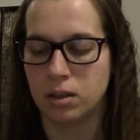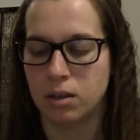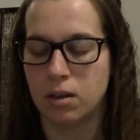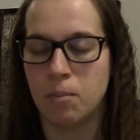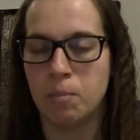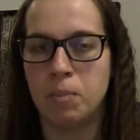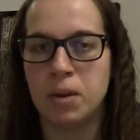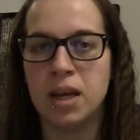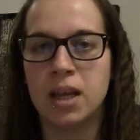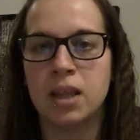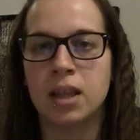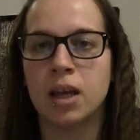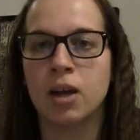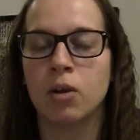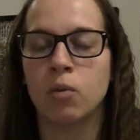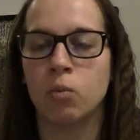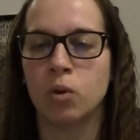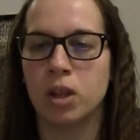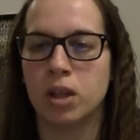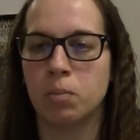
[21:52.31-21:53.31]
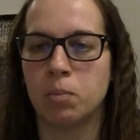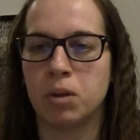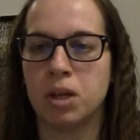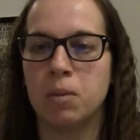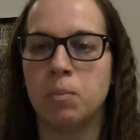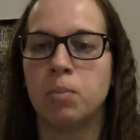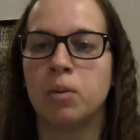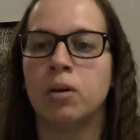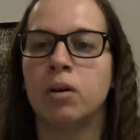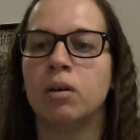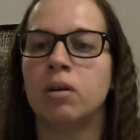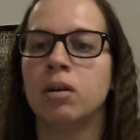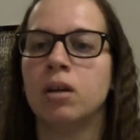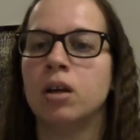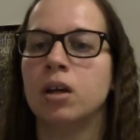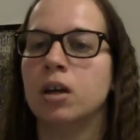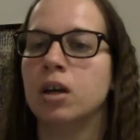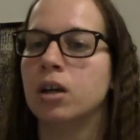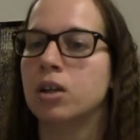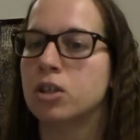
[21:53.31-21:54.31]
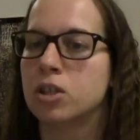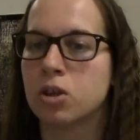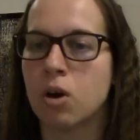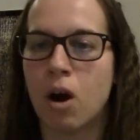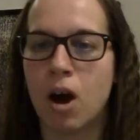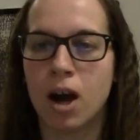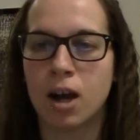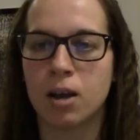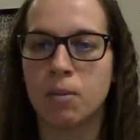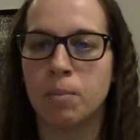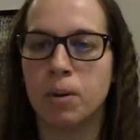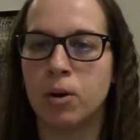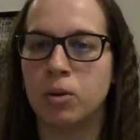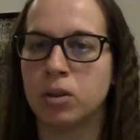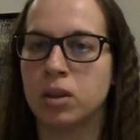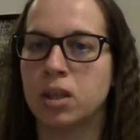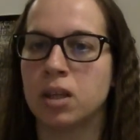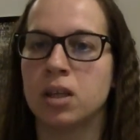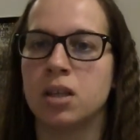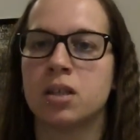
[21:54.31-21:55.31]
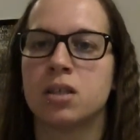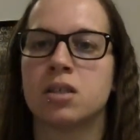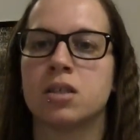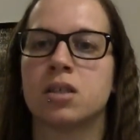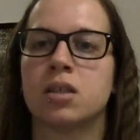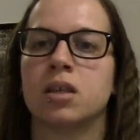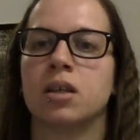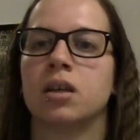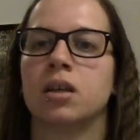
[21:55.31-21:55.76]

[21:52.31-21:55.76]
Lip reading: Be there with people. Talk about this.